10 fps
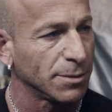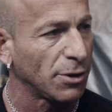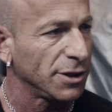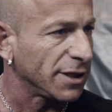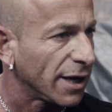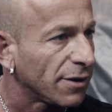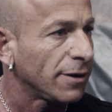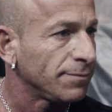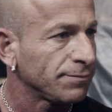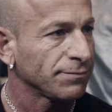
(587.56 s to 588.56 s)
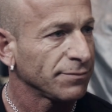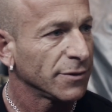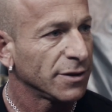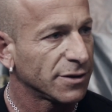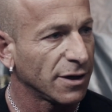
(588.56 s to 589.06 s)
the body together.
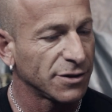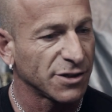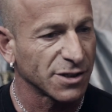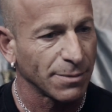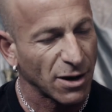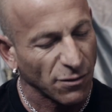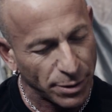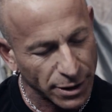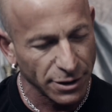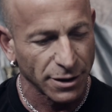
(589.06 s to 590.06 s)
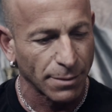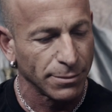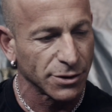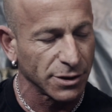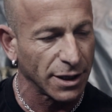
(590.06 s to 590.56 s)
So it's just a matter of picking the
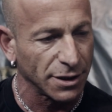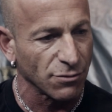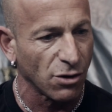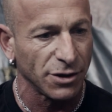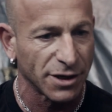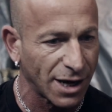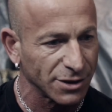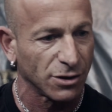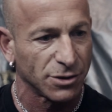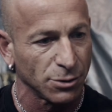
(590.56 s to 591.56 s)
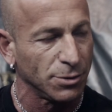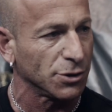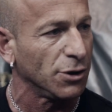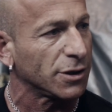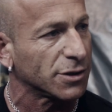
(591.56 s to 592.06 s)
numbers and getting it right. You can't go too
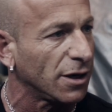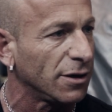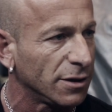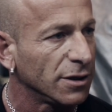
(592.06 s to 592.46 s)
berserk, so